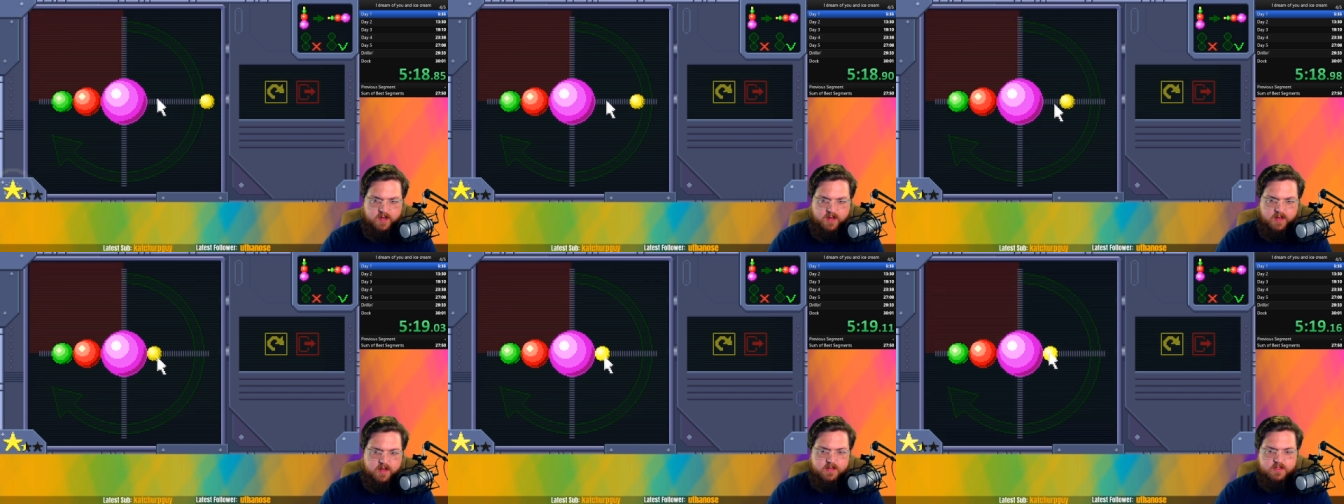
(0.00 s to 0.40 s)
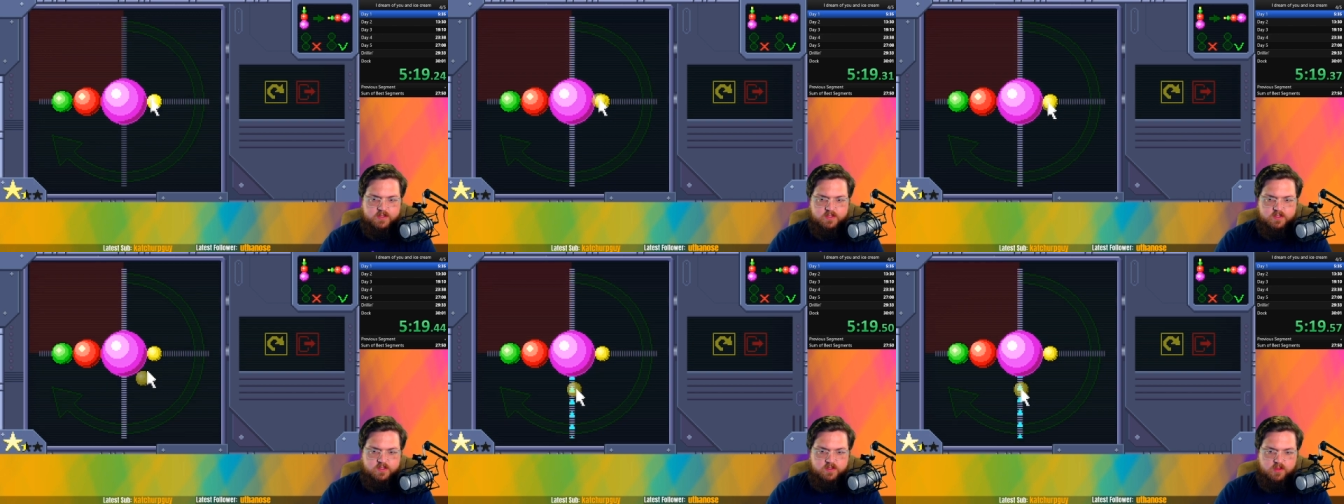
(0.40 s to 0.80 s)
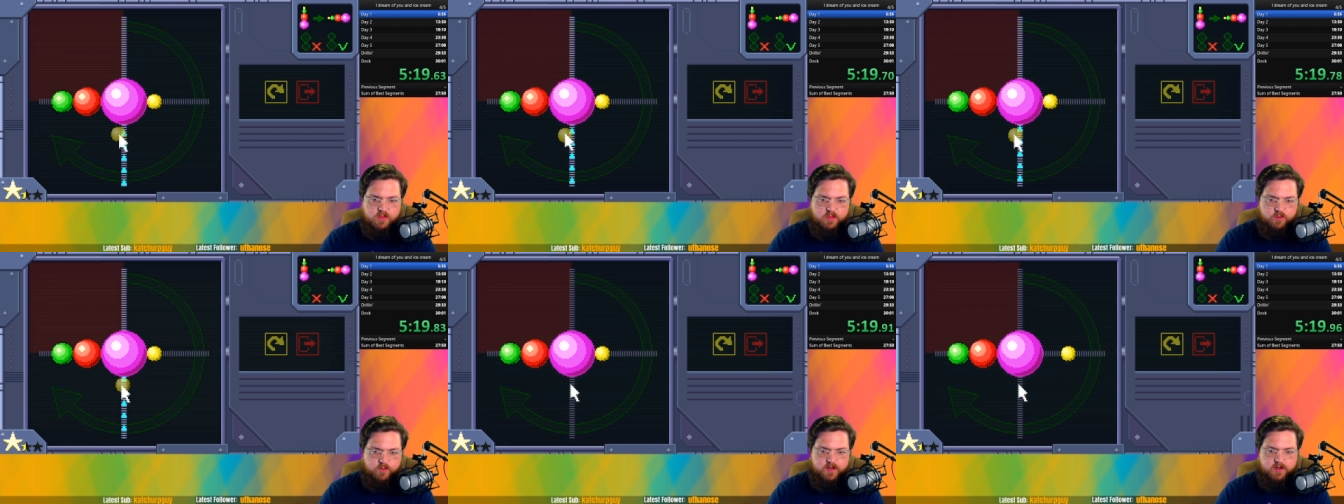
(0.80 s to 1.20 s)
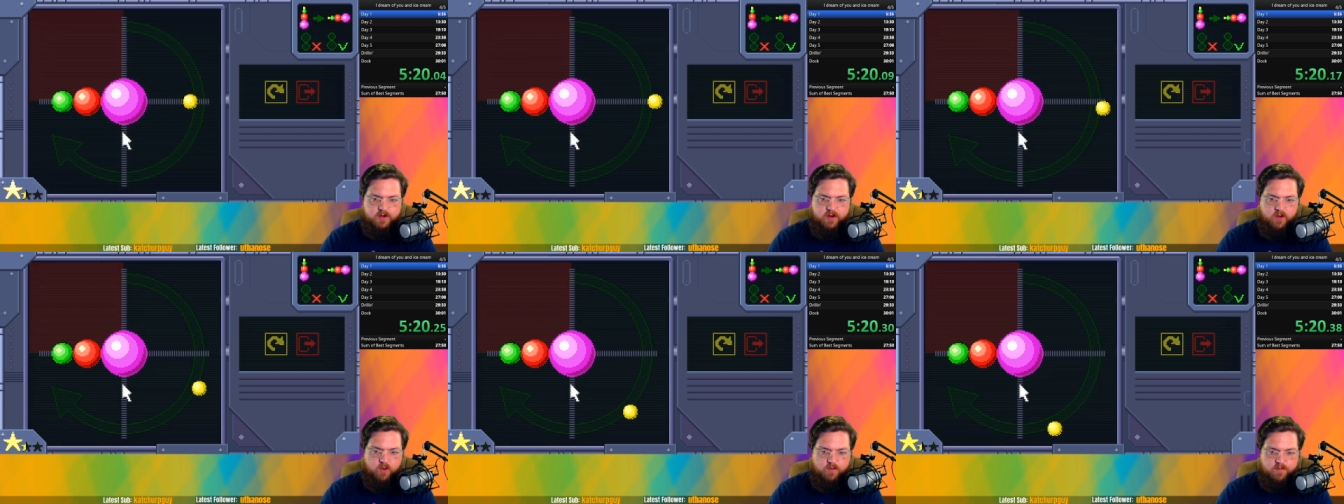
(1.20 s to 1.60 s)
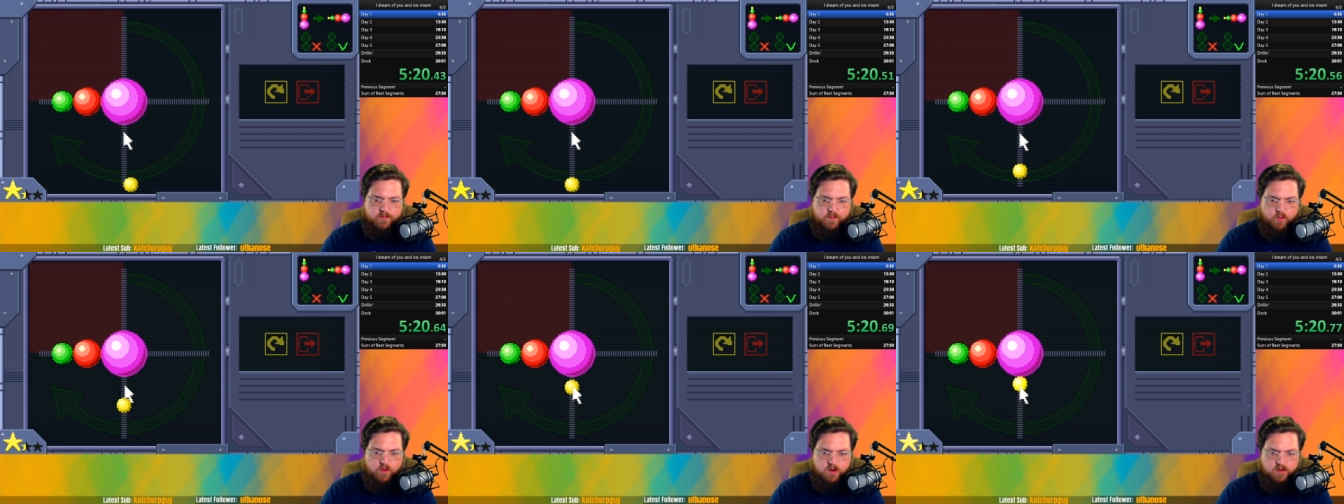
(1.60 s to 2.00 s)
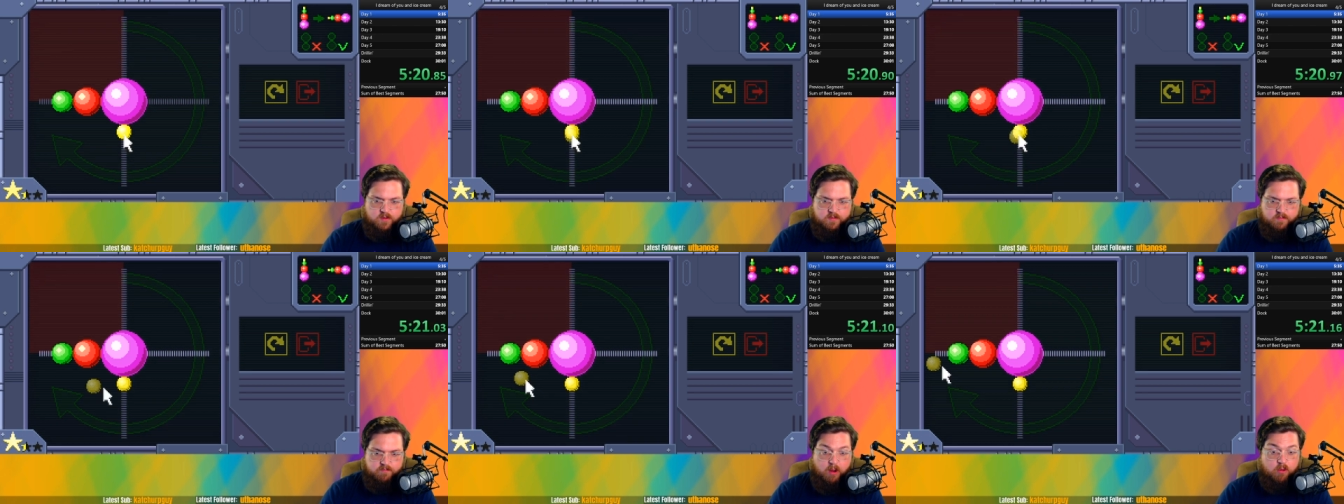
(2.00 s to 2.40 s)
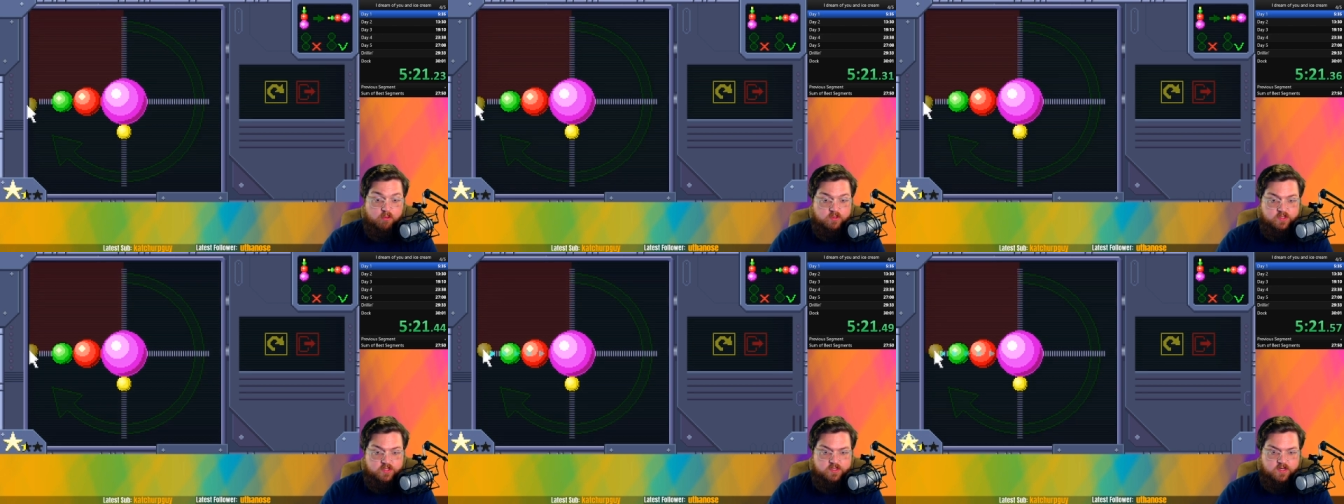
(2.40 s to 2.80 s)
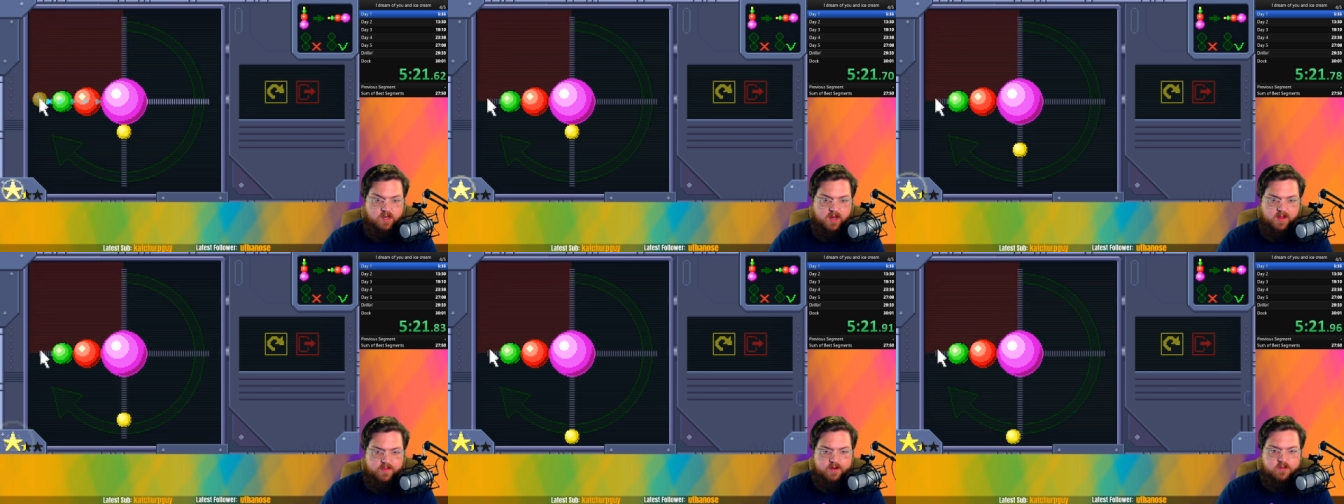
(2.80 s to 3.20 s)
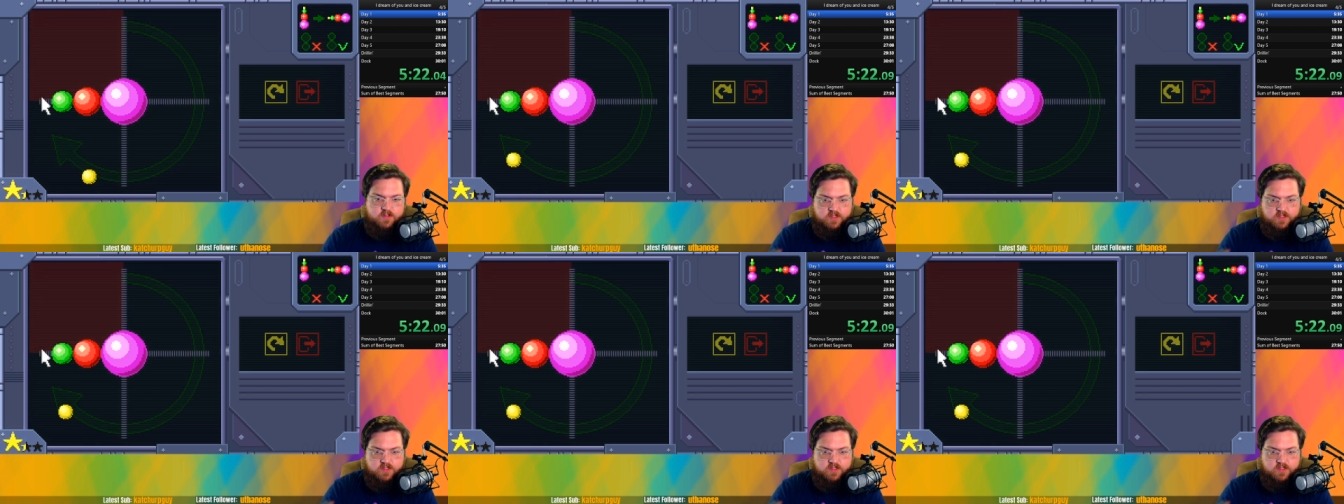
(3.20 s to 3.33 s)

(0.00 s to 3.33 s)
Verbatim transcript: is three or four posts, and there's a